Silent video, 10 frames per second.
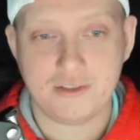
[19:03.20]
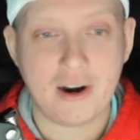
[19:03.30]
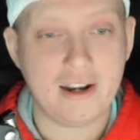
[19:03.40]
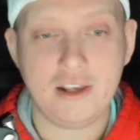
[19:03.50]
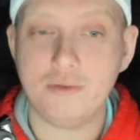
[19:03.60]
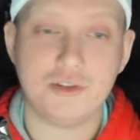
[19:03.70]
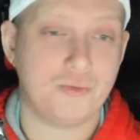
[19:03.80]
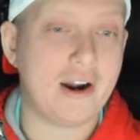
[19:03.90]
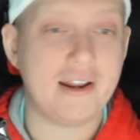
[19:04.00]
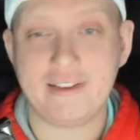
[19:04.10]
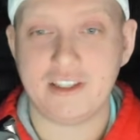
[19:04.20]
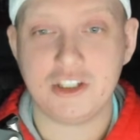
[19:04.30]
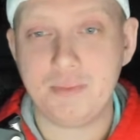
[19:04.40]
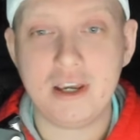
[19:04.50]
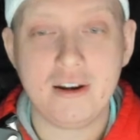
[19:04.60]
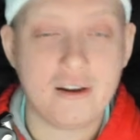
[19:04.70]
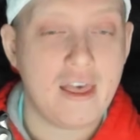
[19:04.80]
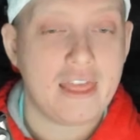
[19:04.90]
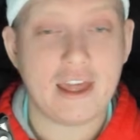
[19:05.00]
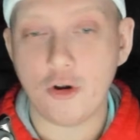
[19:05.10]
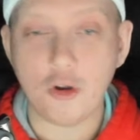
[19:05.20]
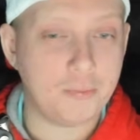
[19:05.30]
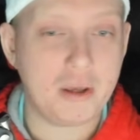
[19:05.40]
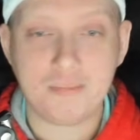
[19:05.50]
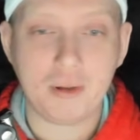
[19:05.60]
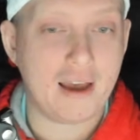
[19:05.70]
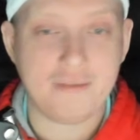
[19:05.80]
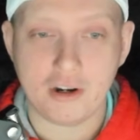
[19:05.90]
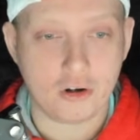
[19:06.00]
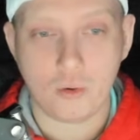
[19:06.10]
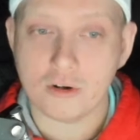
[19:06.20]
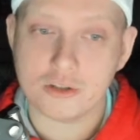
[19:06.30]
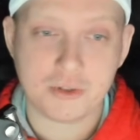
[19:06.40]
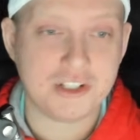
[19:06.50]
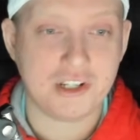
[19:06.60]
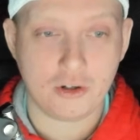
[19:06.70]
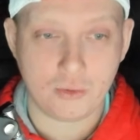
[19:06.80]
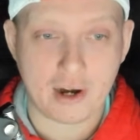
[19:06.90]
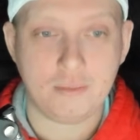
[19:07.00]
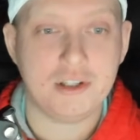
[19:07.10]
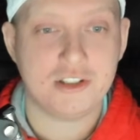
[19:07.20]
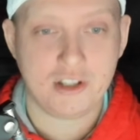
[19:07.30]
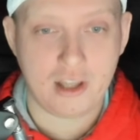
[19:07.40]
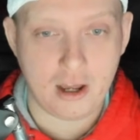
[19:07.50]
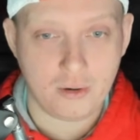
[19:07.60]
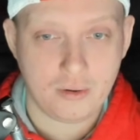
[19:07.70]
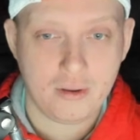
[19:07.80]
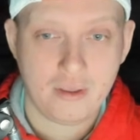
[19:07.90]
right? He was running at the speed that old people have intercourse, which is incredibly slow.